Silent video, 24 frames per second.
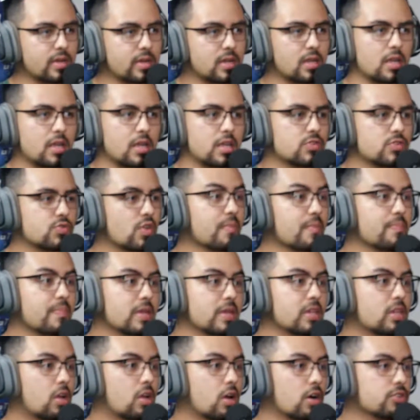And so I've
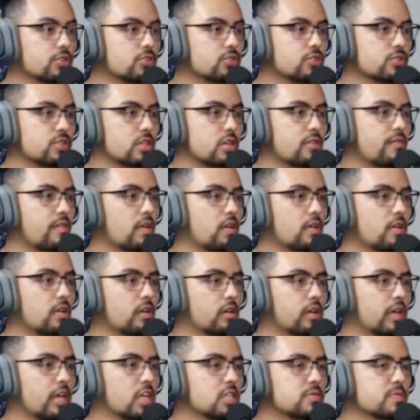been to concerts at a very
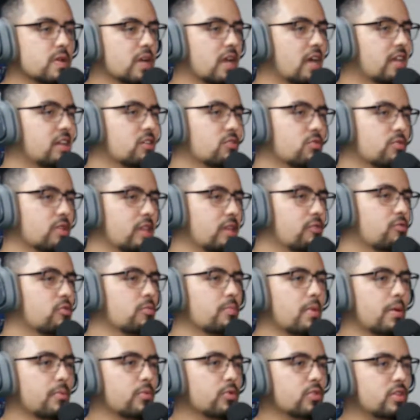young age, but I don't really
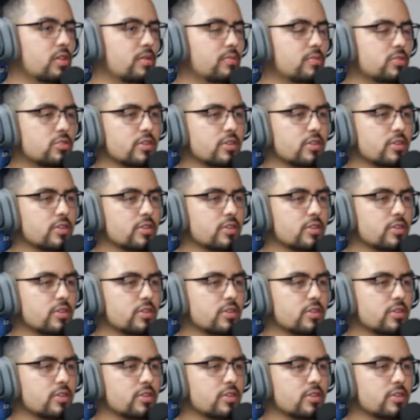remember them.